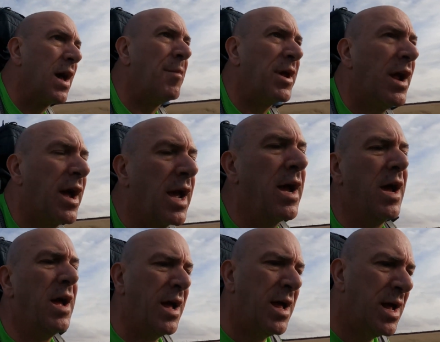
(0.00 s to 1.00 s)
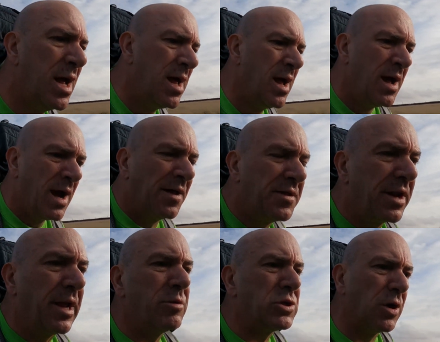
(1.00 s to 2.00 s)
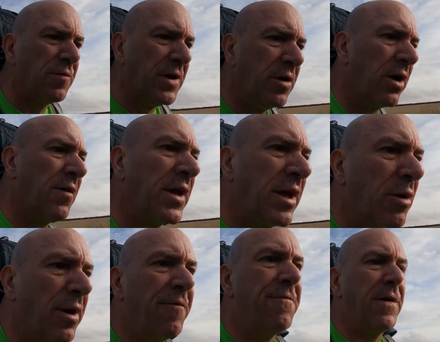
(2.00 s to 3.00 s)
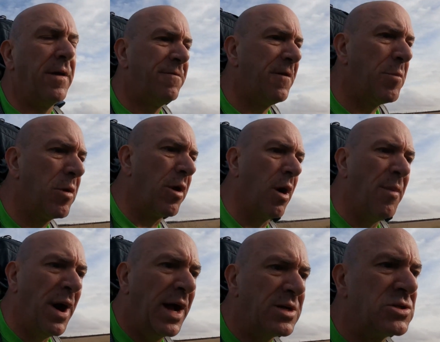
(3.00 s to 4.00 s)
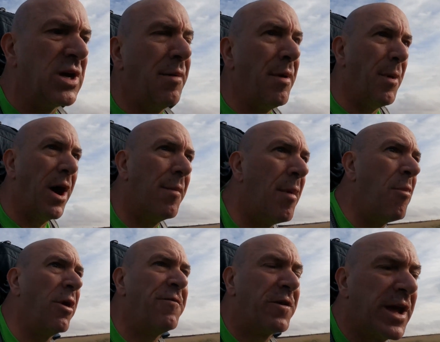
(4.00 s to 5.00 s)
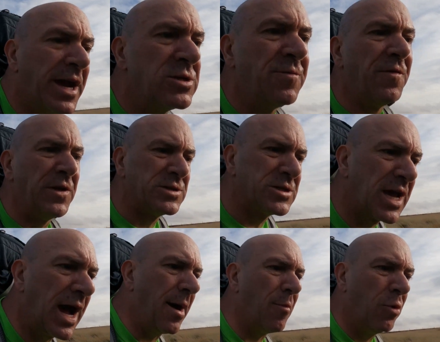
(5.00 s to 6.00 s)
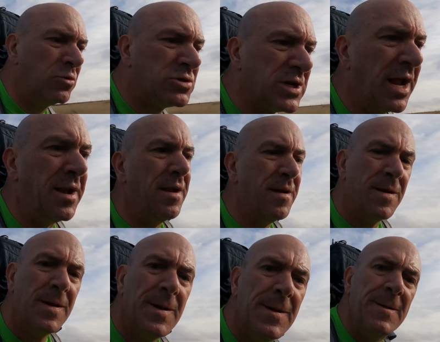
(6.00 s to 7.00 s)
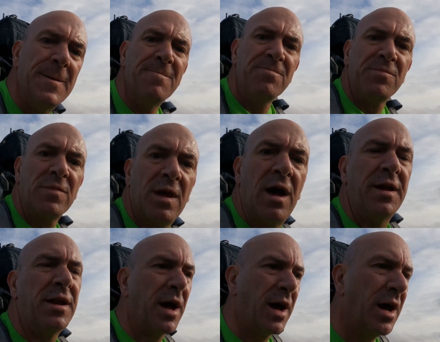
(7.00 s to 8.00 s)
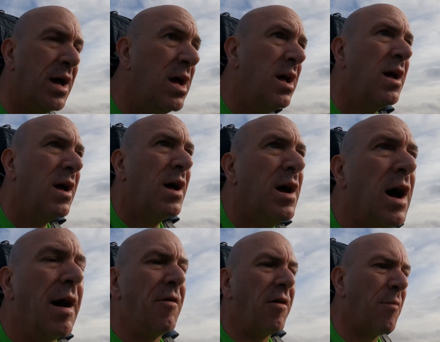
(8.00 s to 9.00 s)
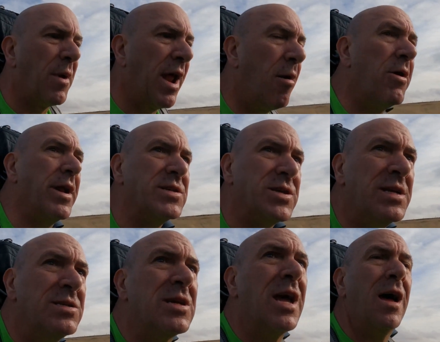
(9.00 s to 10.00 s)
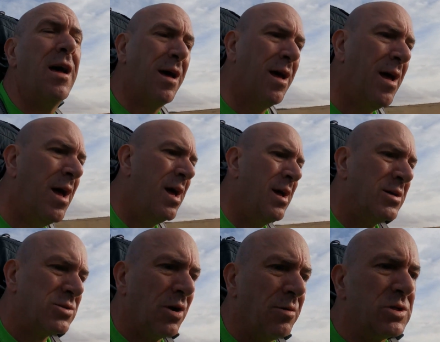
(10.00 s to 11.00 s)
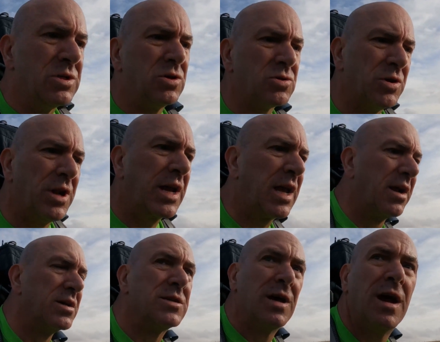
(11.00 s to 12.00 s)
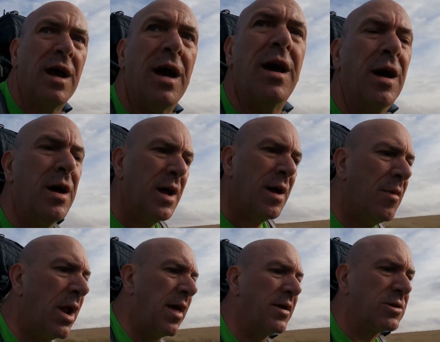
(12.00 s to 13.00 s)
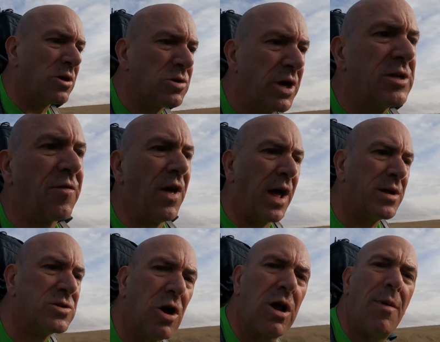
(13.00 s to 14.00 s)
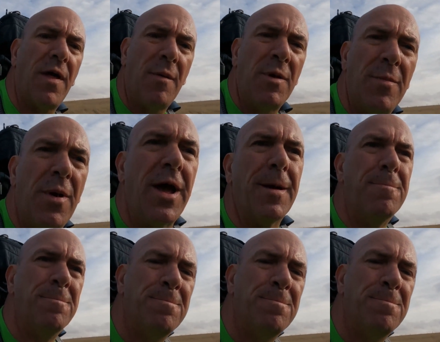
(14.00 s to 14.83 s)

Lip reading: I mean, I did a YouTube video, and I think it was in February or March time, about my modification for this Scarp 110, and I've not even been out in it since, so which is just ridiculous. But anyway, there's lots of reasons for that, and I'll talk about them in a bit.